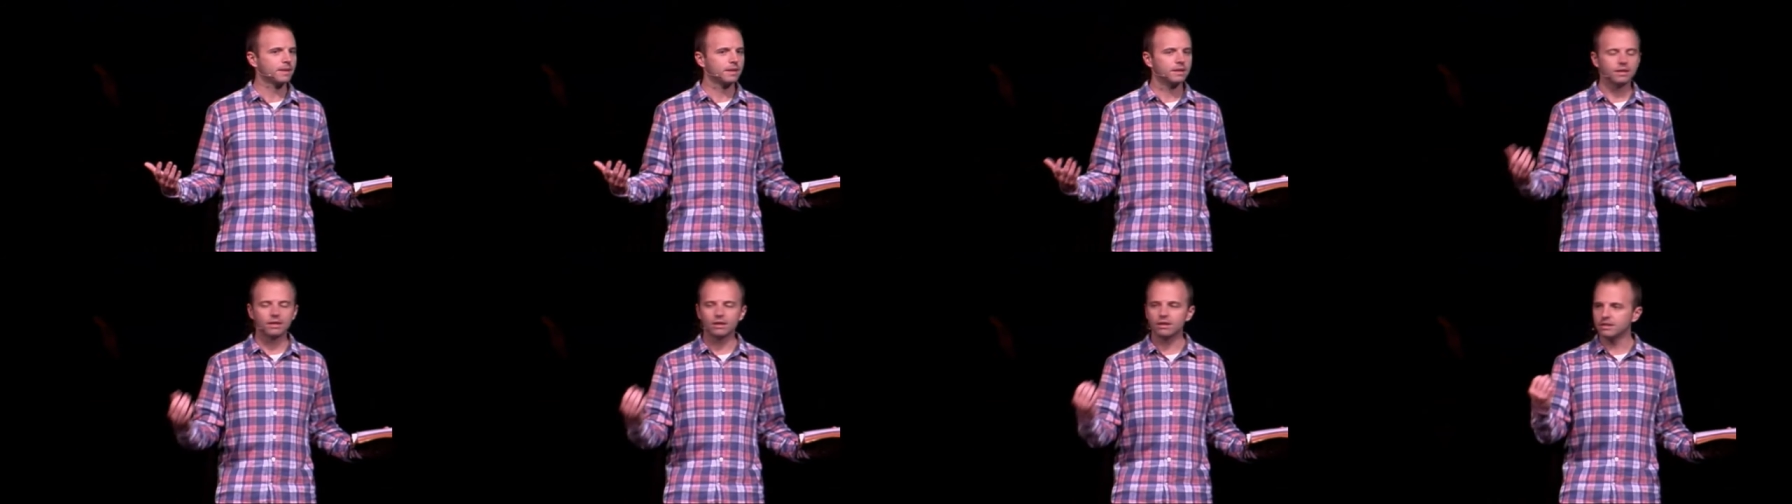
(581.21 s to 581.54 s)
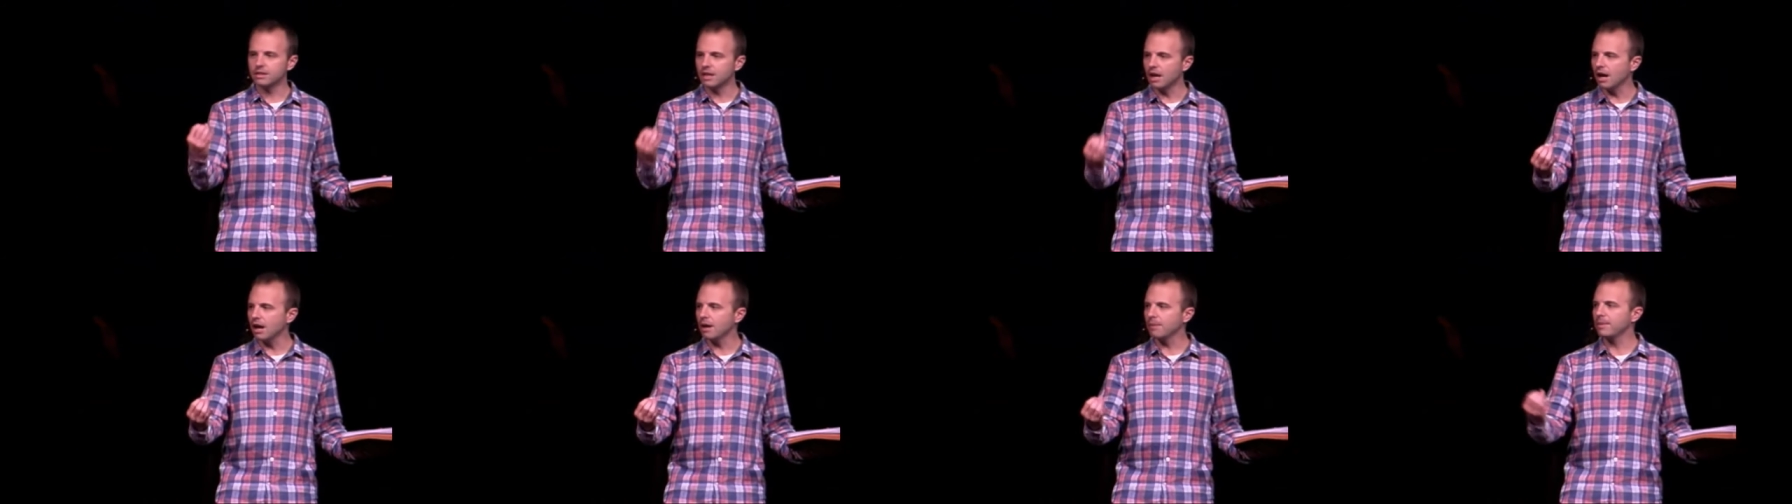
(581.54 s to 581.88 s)
They're
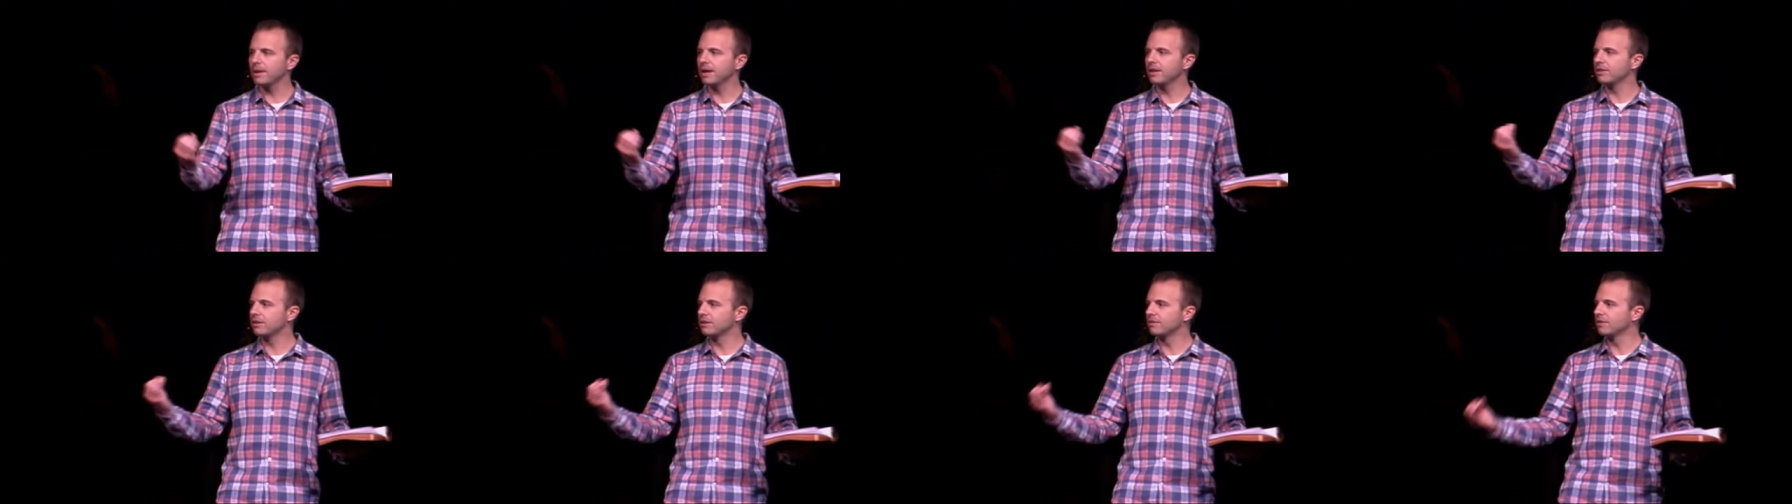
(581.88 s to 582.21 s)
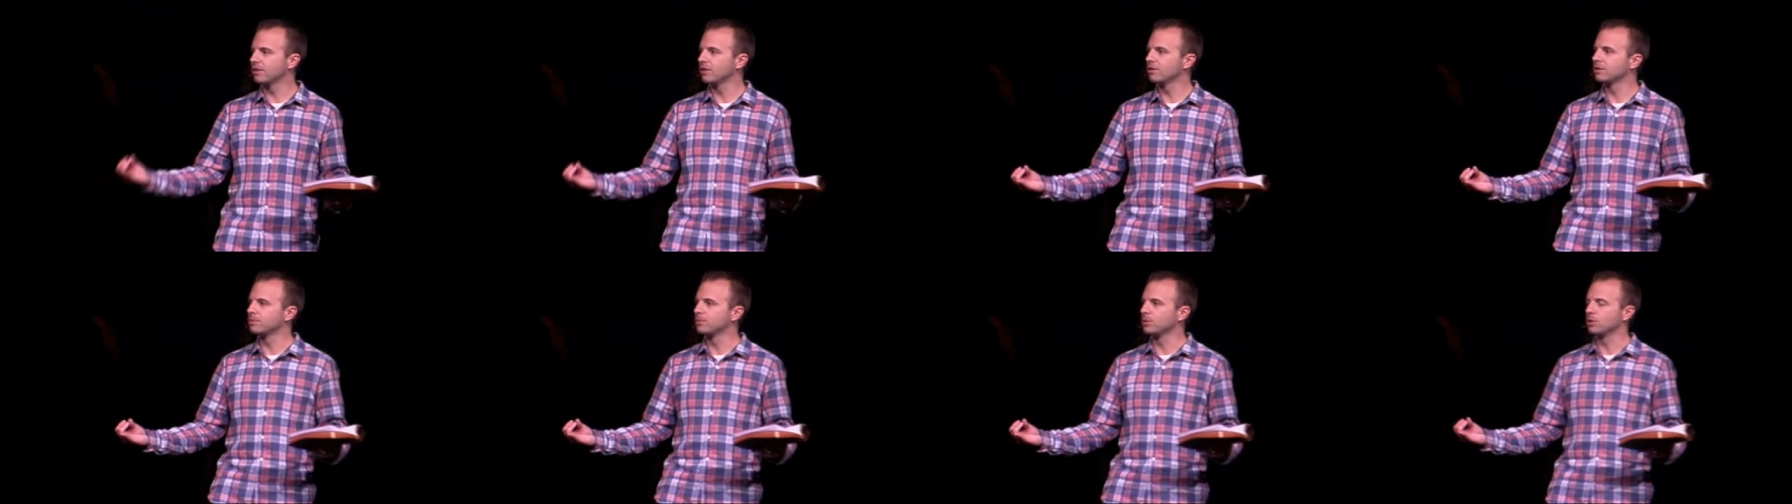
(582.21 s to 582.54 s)
dumb and they're
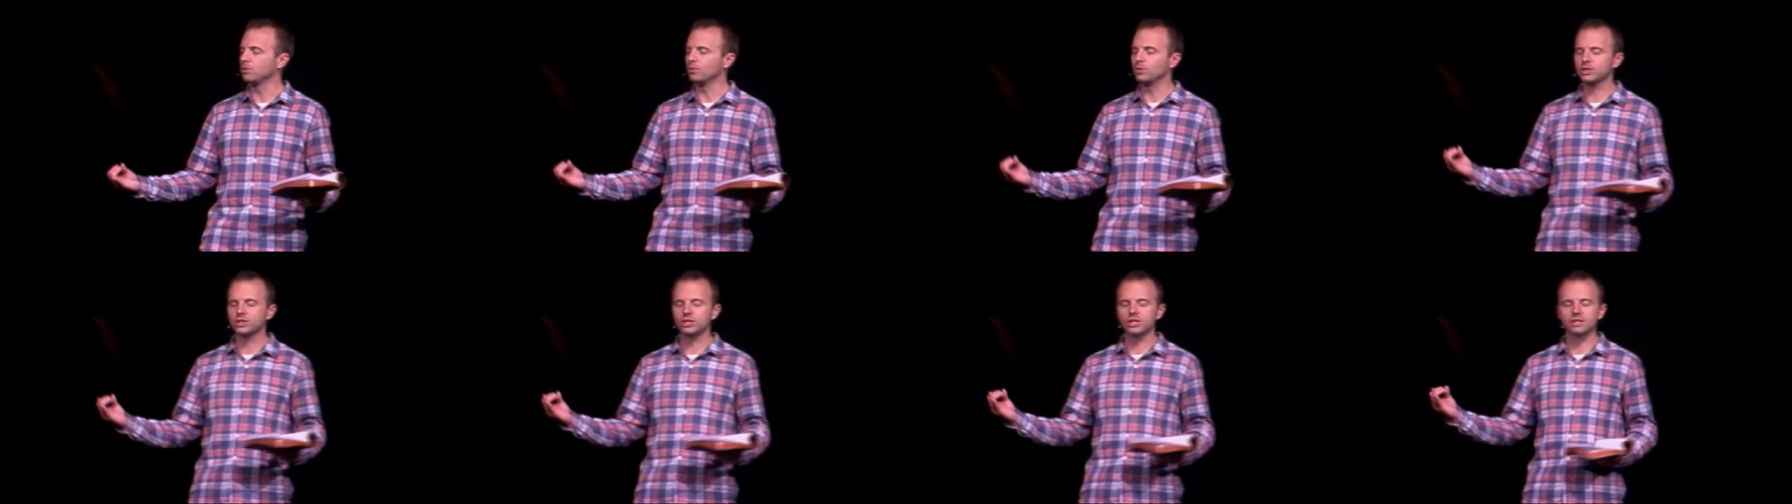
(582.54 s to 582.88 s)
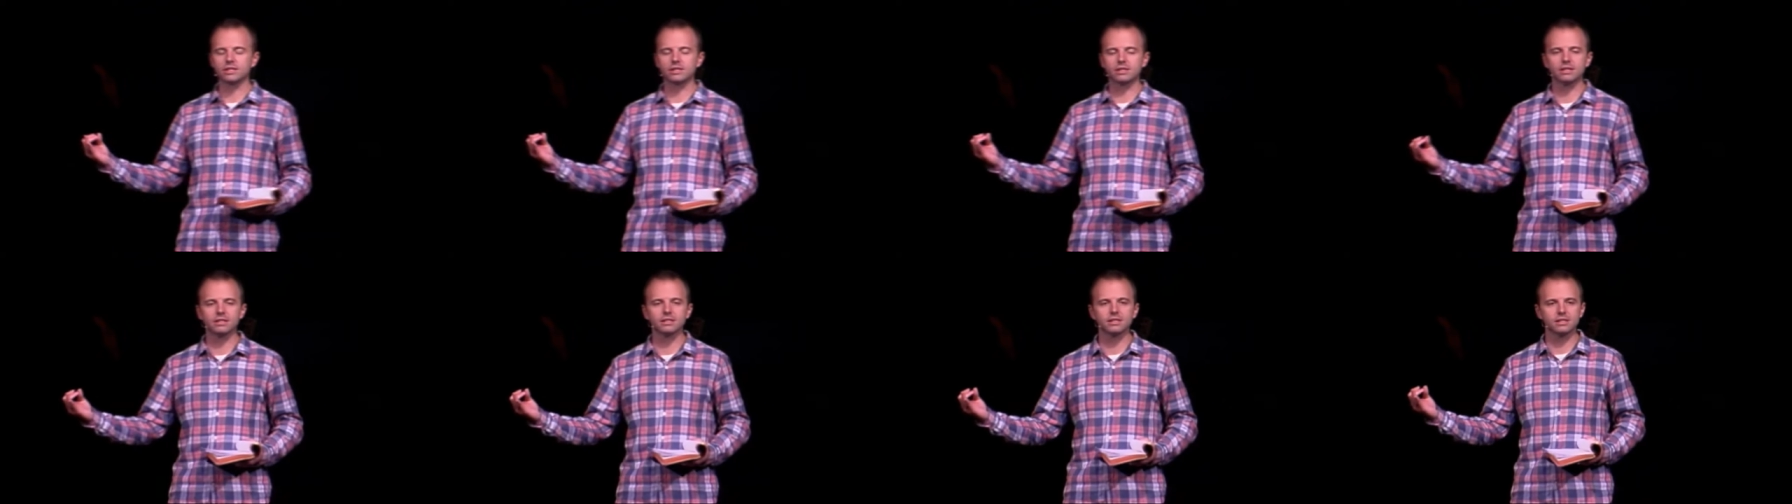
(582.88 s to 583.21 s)
vulnerable, which
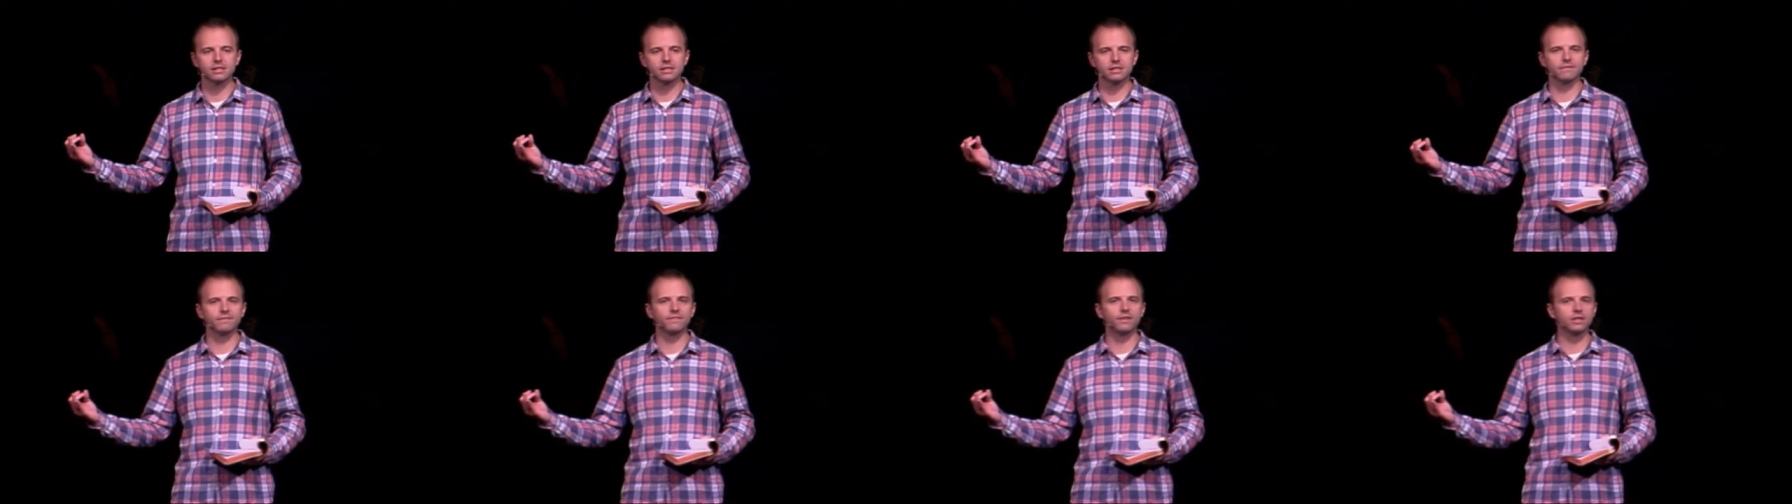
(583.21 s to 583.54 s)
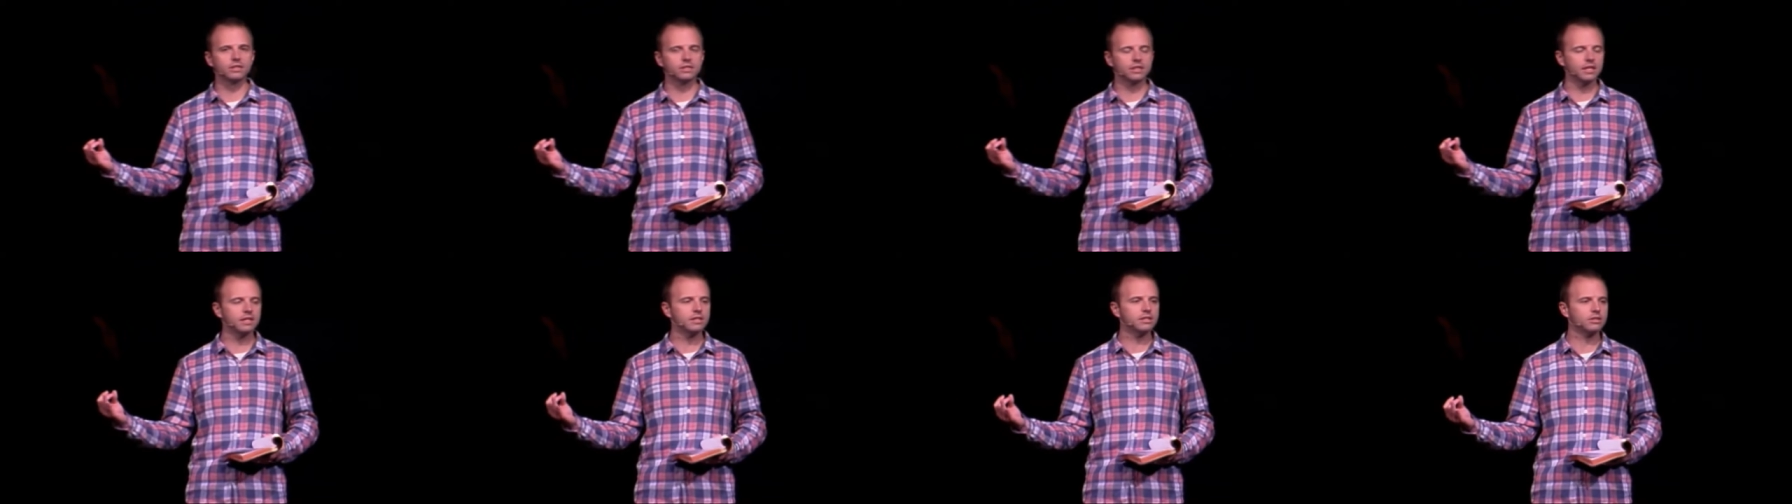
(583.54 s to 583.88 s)
is, this is the
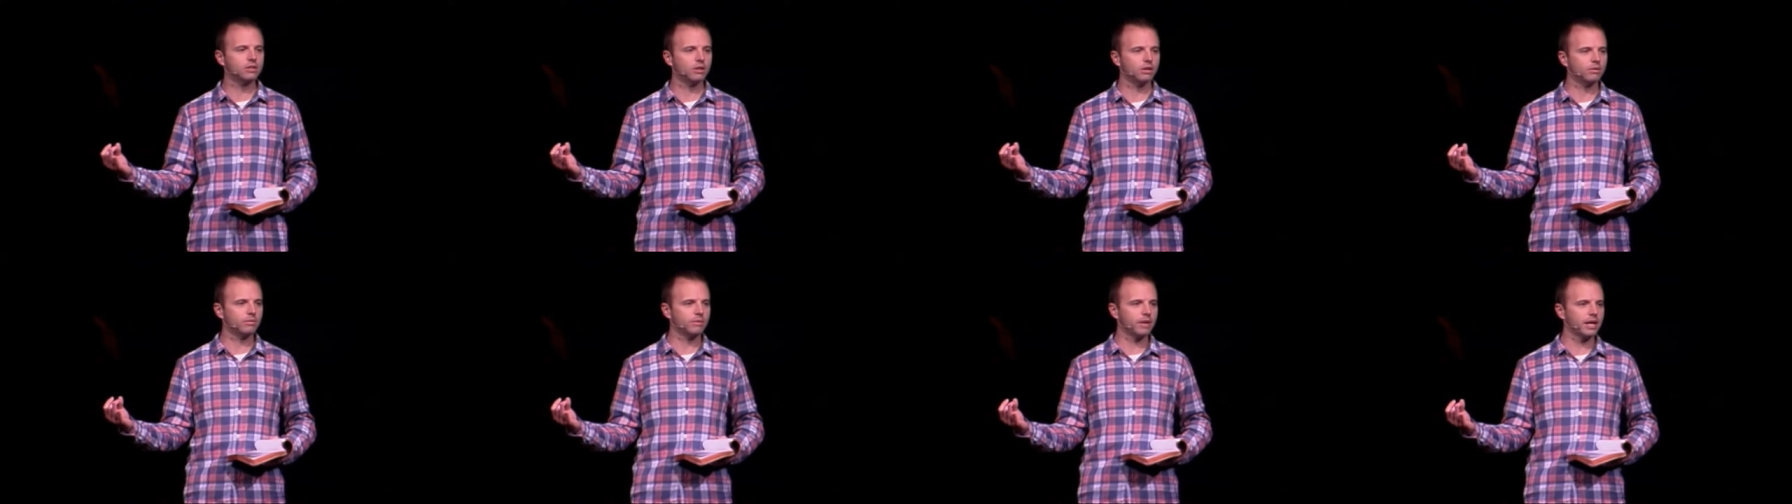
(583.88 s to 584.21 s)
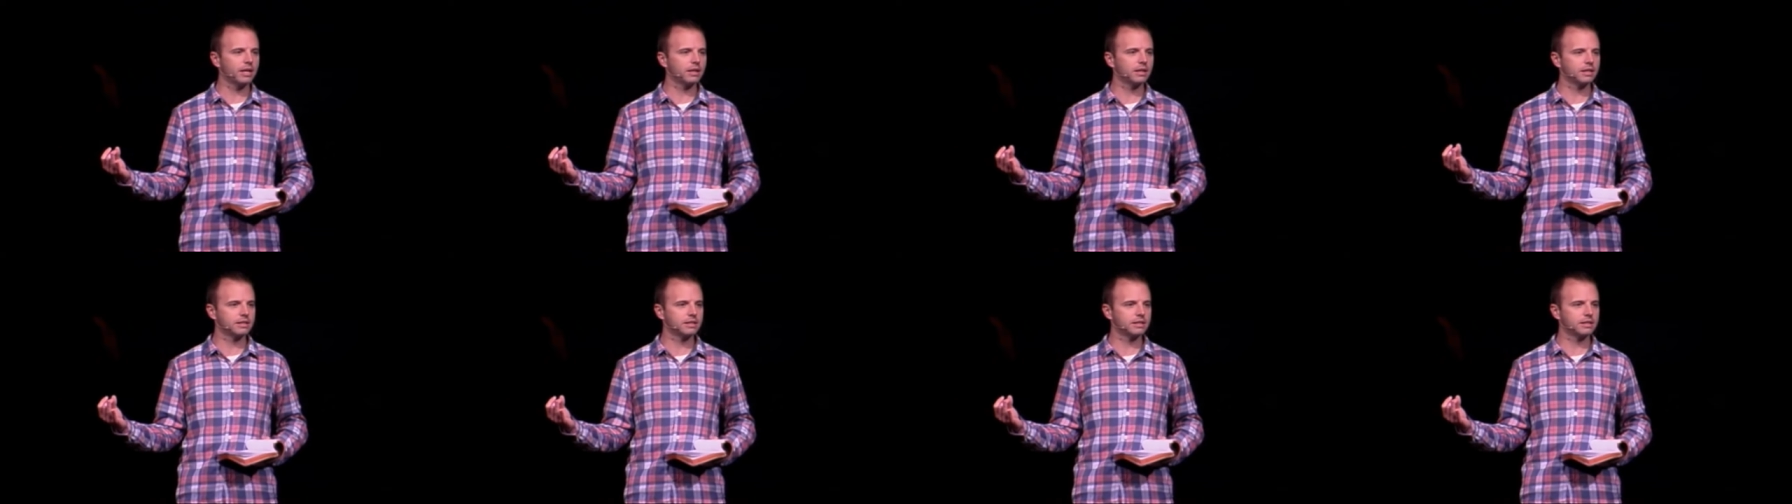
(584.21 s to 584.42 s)
first insult, right?